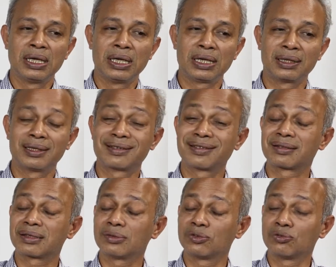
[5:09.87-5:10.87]
and this
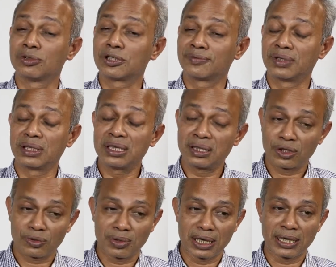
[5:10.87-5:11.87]
is one of the
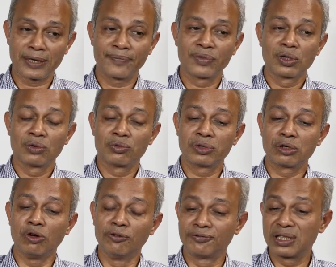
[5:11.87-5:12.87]
reasons why we
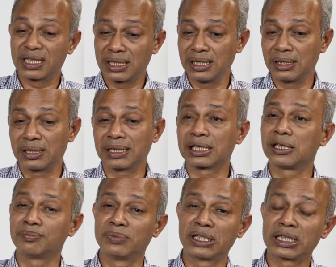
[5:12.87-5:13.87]
often see the
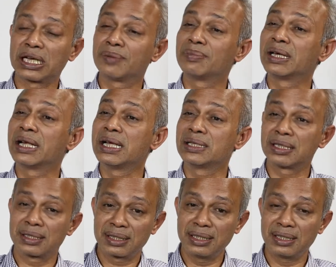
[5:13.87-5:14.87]
government
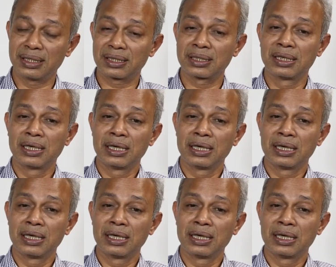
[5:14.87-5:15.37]
agencies